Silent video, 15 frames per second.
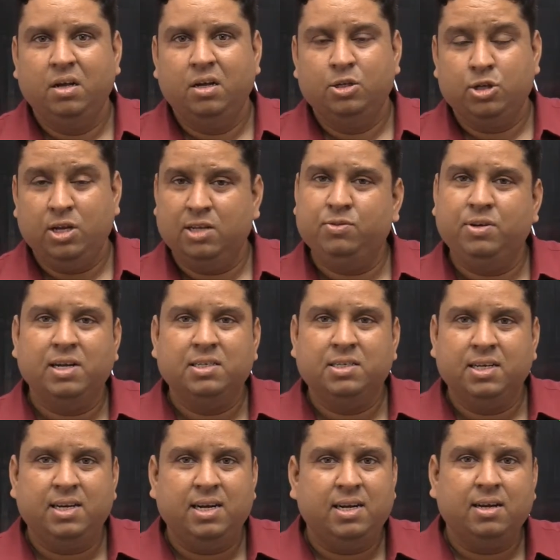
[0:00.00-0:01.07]
So yes, we can say
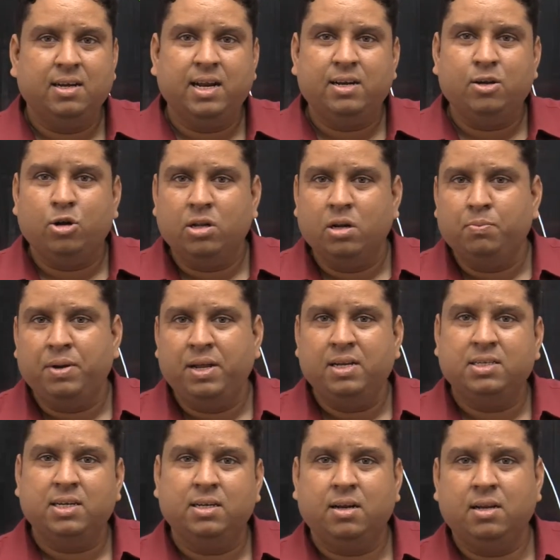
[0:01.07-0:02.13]
that the Great Northern Plains
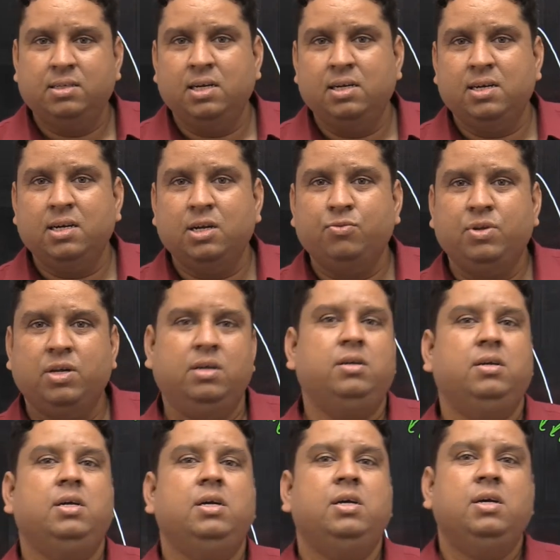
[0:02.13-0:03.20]
are the resultant of the
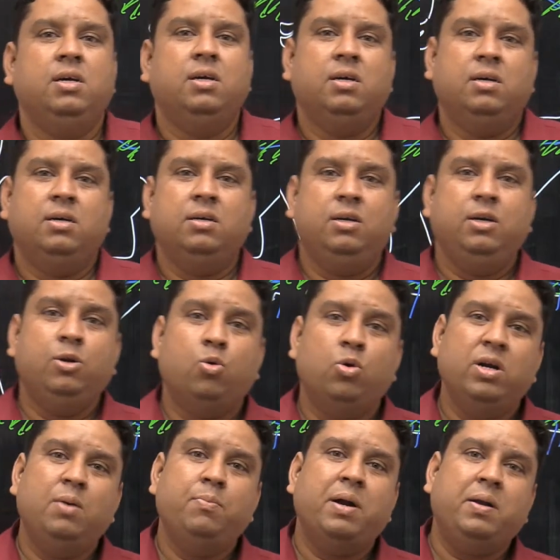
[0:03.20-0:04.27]

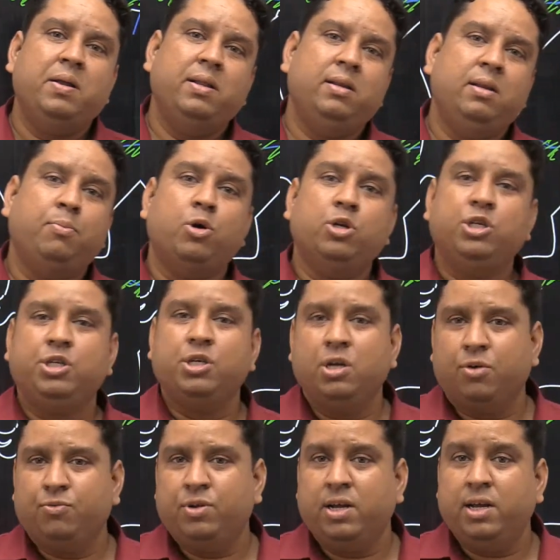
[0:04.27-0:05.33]
deposition
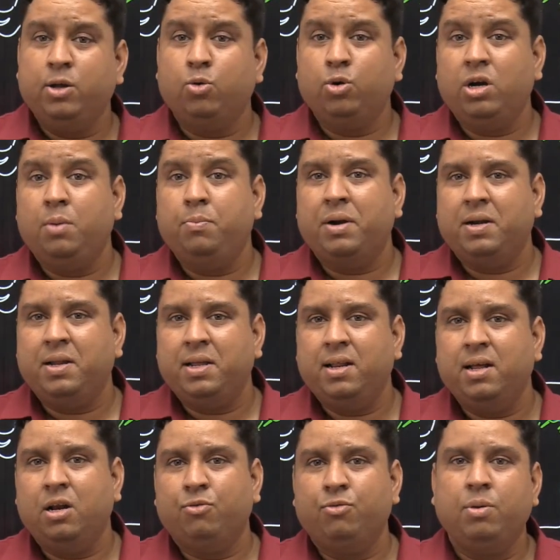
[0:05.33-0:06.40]
of the eroded
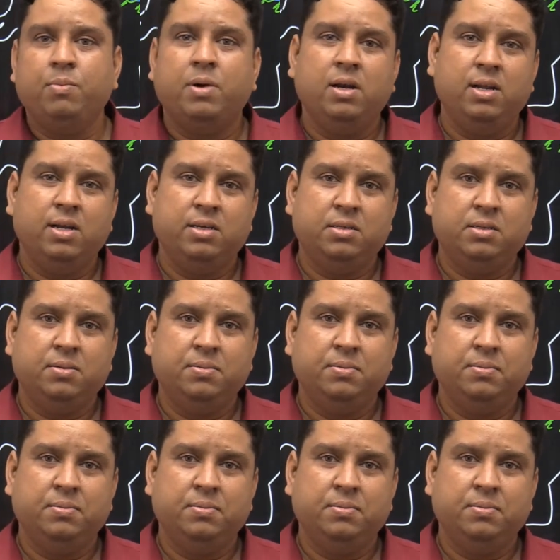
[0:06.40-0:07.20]
material of Himalayas.